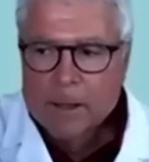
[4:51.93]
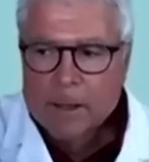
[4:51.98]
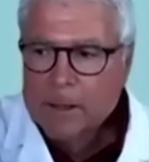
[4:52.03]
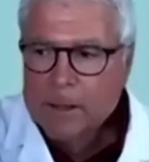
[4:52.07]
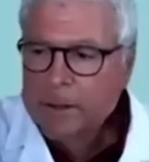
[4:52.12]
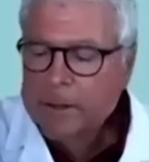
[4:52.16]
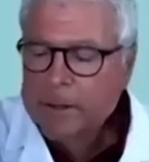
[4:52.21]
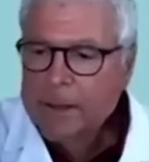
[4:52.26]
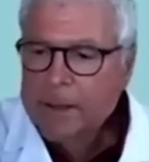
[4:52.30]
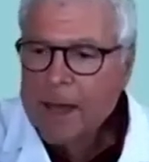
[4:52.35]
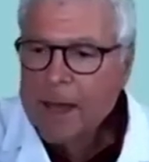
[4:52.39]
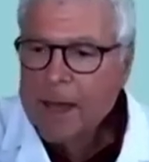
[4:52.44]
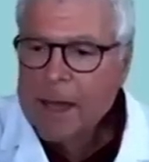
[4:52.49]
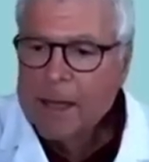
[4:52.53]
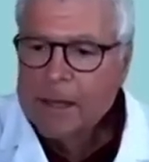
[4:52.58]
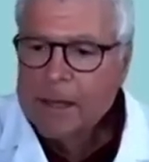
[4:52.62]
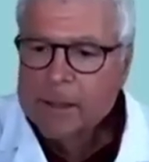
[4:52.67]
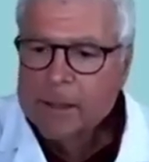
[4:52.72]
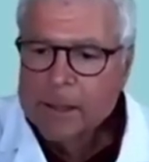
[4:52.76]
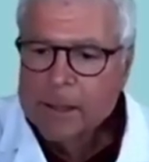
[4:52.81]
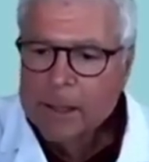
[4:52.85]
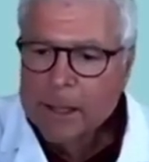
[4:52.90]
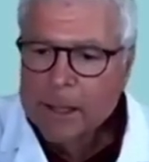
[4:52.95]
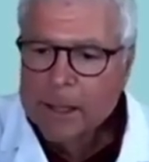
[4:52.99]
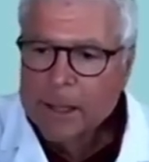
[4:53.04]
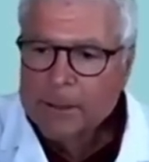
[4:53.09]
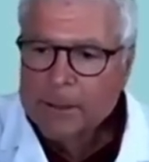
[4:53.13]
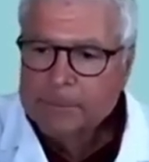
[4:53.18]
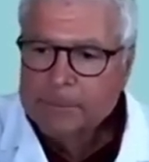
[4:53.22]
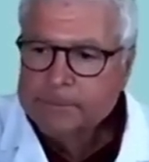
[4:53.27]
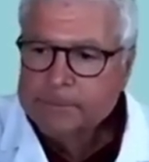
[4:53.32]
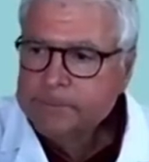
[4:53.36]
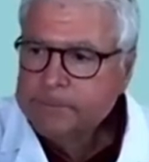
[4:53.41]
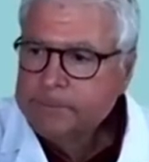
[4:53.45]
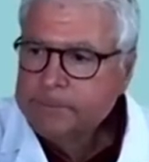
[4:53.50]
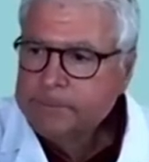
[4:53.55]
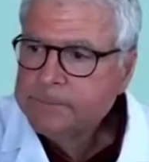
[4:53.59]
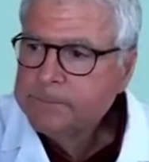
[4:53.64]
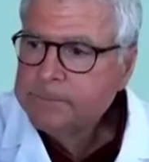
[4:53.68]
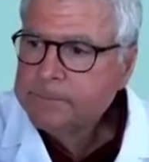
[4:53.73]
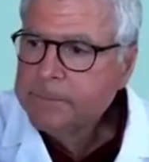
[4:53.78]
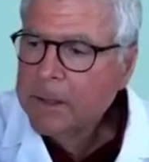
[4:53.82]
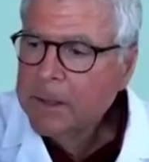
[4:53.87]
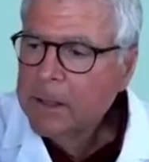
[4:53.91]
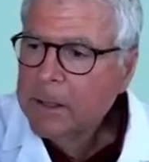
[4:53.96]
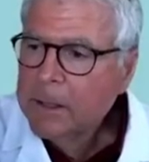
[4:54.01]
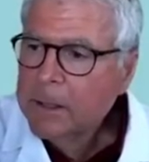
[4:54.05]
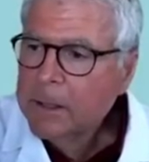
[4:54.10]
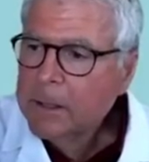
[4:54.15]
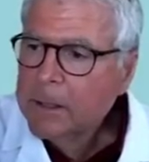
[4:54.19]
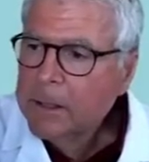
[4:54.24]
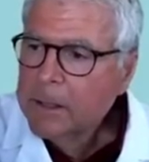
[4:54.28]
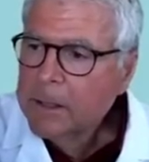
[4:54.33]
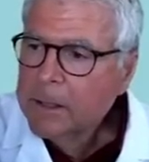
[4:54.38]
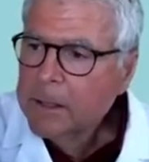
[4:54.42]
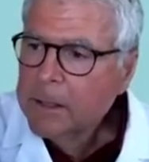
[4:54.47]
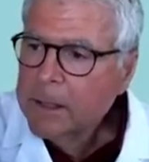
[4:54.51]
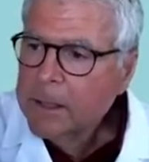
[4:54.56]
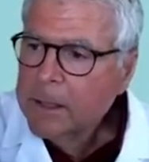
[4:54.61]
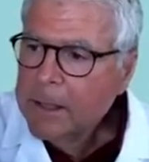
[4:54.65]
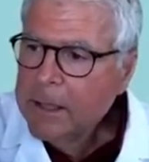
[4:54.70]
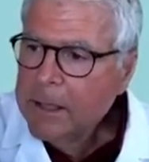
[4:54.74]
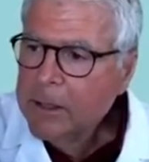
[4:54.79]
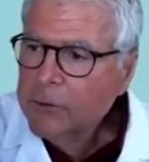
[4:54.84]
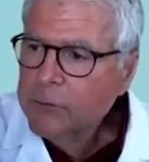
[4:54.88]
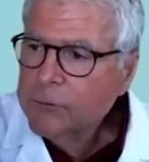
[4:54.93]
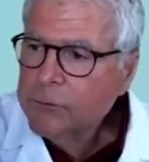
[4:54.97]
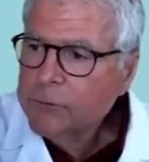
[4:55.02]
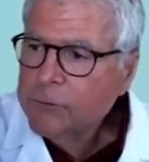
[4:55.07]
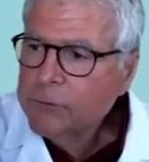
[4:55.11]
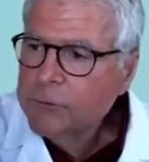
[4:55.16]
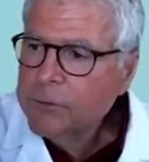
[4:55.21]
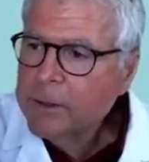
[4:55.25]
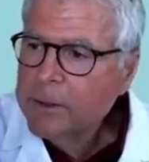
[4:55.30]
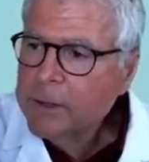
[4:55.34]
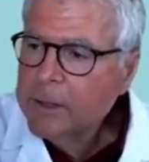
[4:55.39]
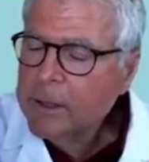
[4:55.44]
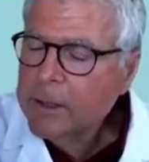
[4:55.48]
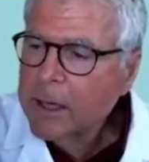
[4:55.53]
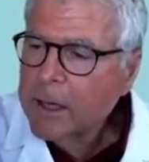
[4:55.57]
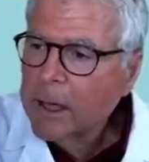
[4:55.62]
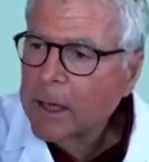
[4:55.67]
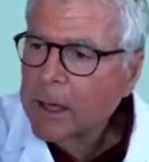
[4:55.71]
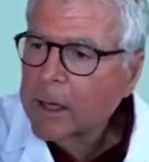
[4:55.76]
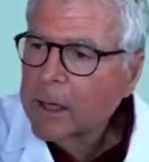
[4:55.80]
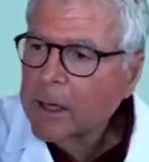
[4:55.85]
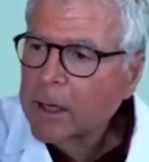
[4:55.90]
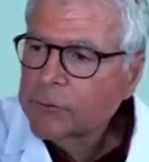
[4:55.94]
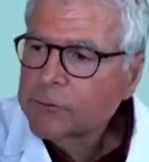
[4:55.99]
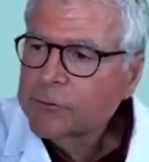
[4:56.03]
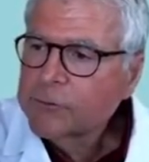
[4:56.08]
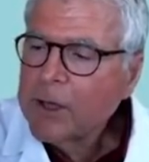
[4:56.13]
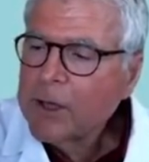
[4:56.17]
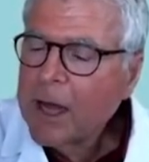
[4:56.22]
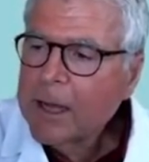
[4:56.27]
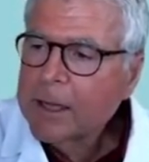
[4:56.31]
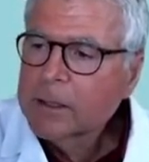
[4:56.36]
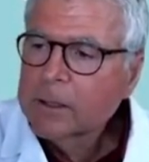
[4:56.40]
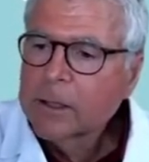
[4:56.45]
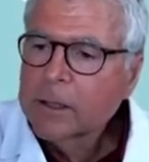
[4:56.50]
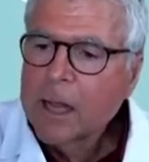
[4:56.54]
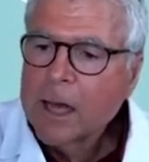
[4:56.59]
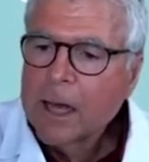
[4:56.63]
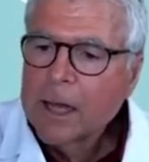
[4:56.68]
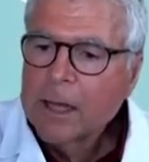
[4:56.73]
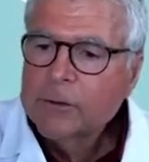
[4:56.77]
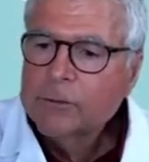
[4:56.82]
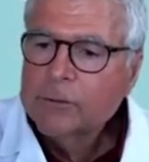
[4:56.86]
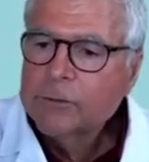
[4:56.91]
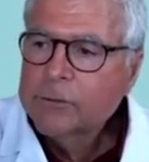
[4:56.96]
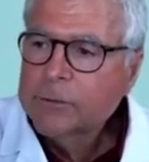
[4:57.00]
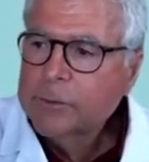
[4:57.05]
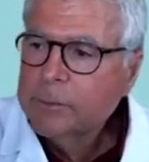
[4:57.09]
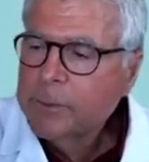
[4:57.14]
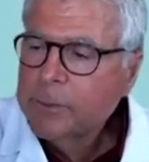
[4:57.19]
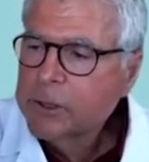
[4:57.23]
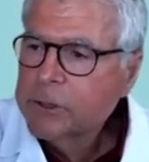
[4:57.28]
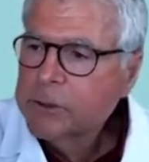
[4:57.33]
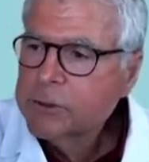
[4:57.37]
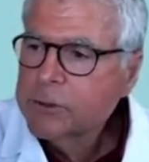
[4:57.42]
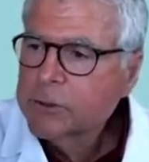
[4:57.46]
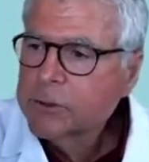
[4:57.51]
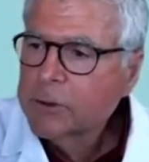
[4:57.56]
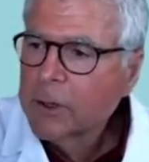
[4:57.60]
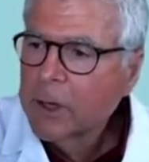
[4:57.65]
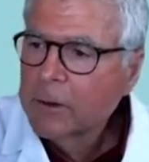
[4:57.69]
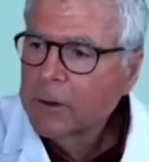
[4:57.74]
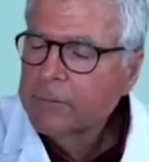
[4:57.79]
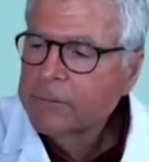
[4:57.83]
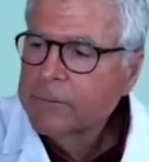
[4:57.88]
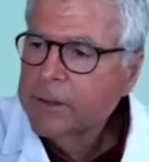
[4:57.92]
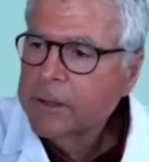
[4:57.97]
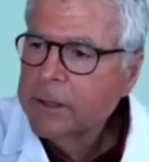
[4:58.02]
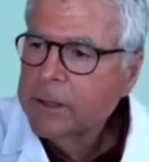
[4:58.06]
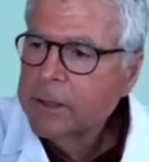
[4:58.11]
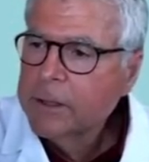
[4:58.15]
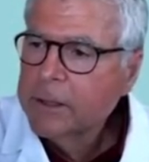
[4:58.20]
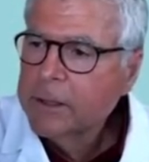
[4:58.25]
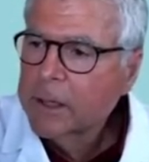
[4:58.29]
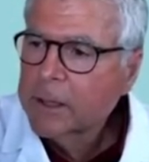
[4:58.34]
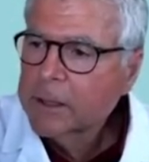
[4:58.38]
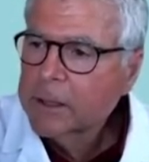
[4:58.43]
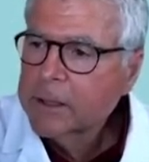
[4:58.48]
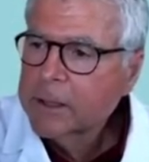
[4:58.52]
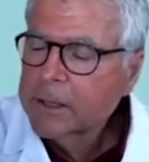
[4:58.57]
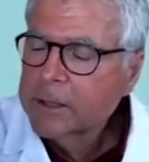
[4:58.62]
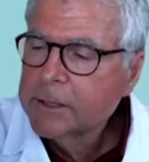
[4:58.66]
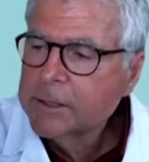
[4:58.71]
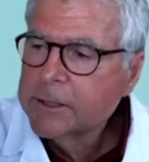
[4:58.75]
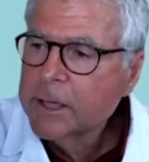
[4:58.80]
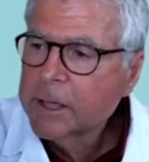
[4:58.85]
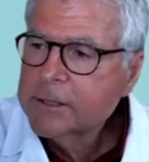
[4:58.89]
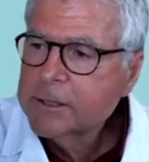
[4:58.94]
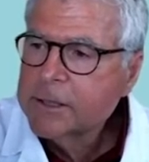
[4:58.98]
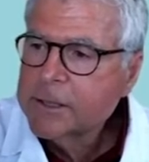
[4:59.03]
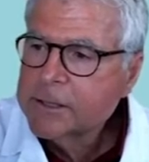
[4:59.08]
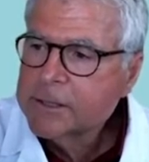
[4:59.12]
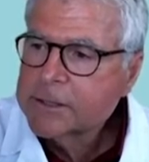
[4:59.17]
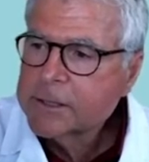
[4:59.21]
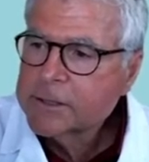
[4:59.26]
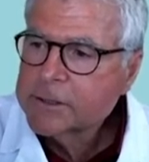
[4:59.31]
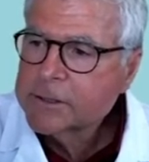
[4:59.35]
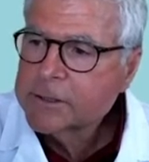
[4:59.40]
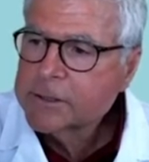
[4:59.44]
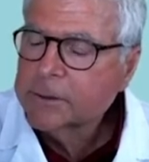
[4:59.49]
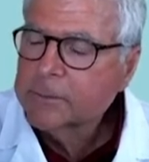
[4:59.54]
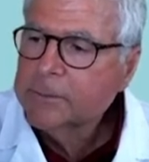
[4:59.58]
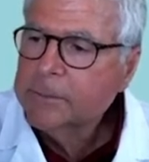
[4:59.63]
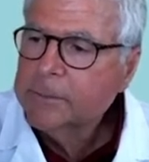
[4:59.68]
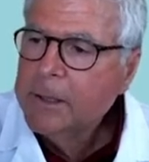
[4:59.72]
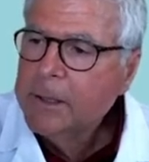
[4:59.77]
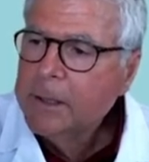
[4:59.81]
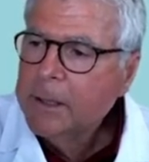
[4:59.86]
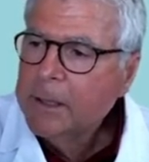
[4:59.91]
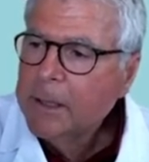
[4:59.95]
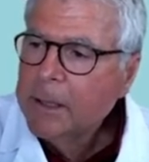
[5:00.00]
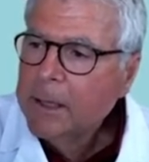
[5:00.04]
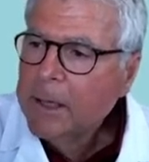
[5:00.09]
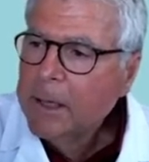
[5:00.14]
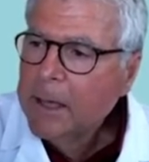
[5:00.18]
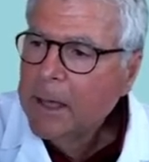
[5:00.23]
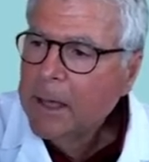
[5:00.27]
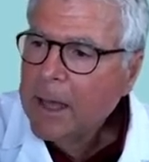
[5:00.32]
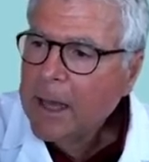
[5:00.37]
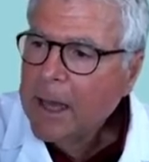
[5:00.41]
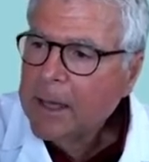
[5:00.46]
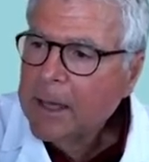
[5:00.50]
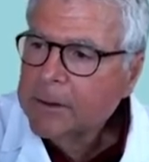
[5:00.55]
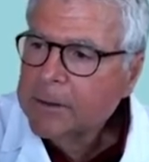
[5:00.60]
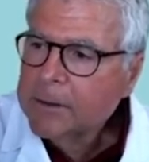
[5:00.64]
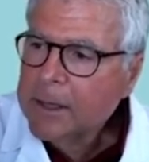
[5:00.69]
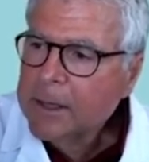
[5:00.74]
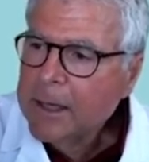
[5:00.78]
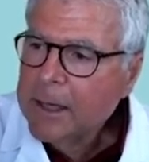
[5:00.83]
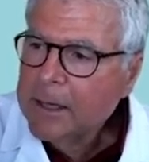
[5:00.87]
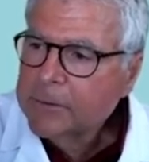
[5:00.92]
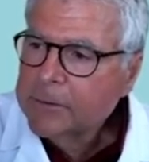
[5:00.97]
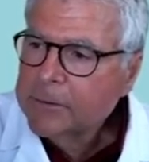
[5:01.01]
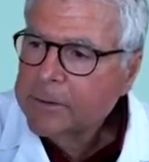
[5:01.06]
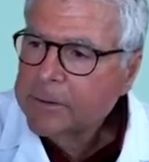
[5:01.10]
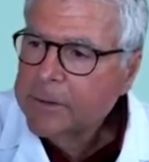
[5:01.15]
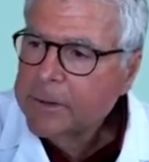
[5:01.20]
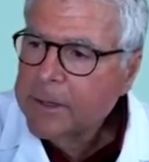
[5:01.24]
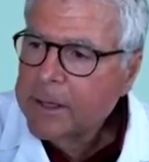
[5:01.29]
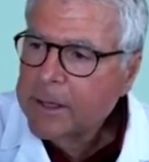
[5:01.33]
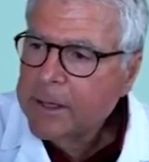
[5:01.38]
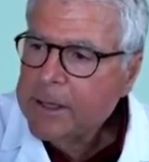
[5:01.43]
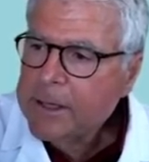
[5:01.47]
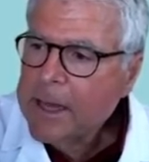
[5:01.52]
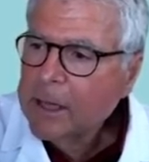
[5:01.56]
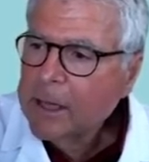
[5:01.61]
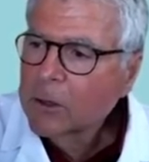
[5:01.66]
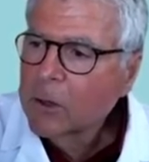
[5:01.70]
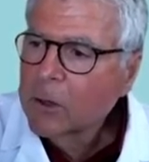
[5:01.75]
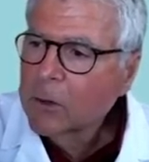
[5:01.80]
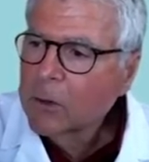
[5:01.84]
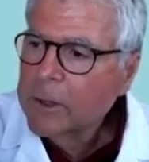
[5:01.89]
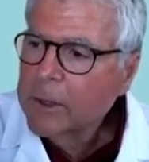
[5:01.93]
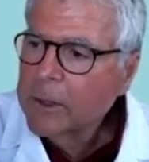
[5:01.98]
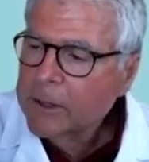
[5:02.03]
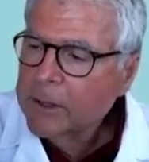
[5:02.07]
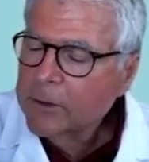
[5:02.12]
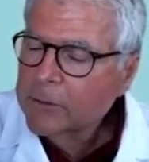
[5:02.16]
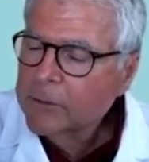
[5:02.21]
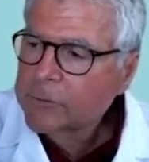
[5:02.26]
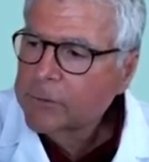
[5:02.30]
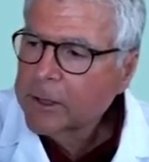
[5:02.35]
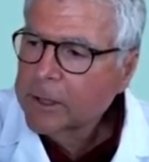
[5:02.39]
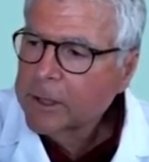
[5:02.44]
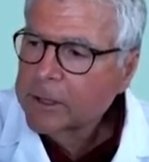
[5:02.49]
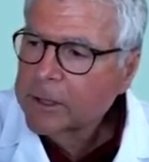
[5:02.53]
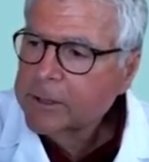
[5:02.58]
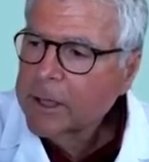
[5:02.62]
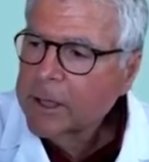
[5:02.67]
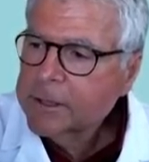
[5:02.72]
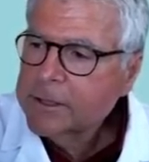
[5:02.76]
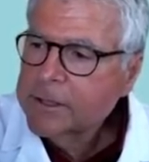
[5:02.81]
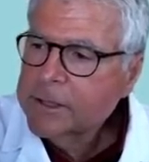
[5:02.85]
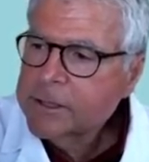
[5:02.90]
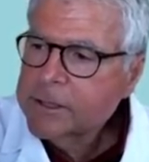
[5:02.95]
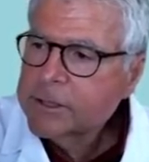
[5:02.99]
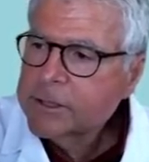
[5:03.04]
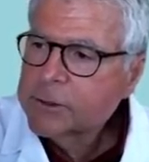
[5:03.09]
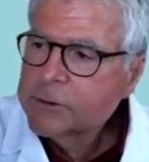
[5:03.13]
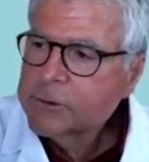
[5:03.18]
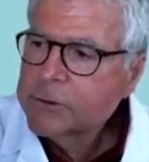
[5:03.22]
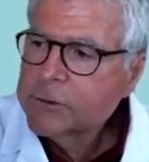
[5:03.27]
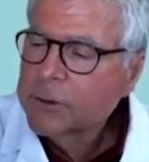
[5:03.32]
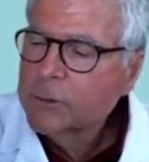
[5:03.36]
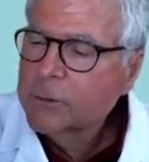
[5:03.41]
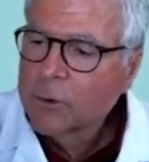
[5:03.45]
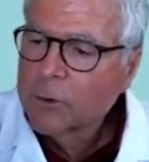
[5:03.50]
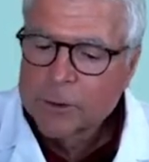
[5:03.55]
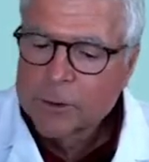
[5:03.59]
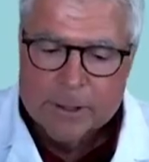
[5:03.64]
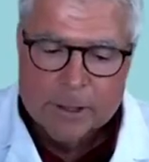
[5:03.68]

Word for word: that um, is uh, a stylized picture of the uh, conducting system. And it, the yellow is the conducting system or the